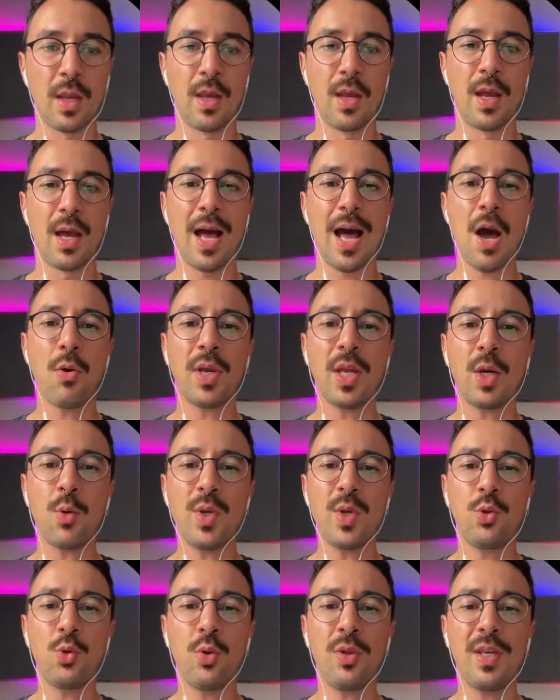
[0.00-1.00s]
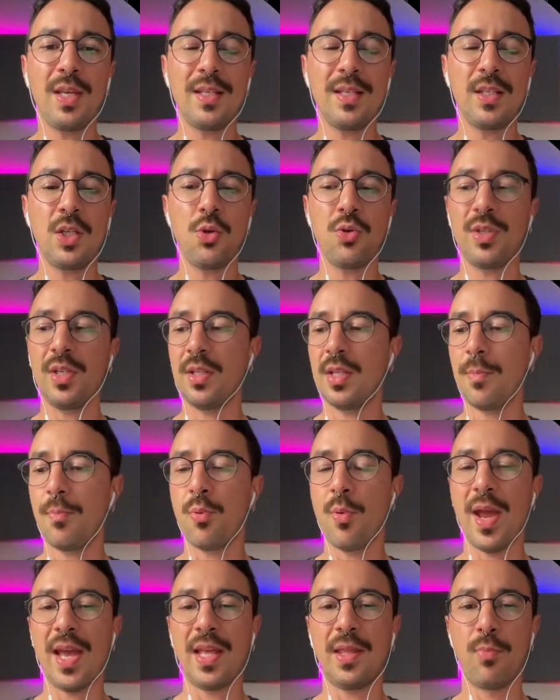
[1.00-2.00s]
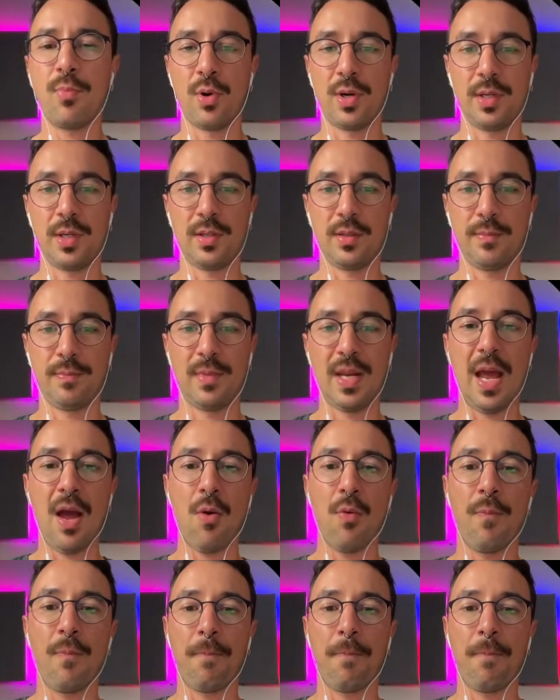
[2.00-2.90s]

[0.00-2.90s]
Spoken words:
How can we do this using the breadboard now?